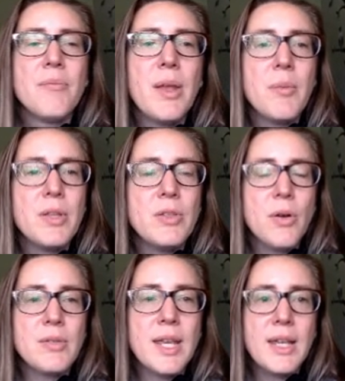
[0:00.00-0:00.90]
and we
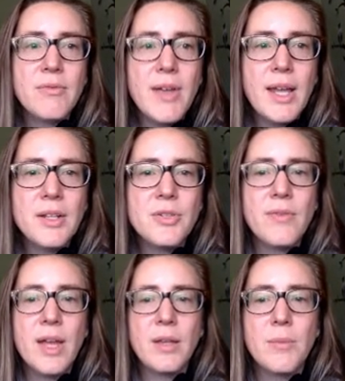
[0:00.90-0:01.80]
don't take advantage of
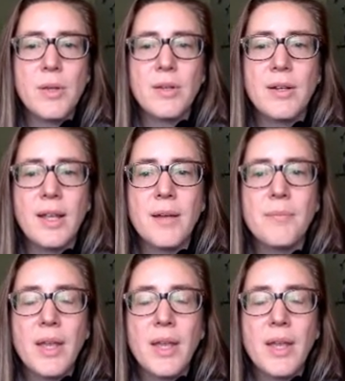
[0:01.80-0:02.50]
that community.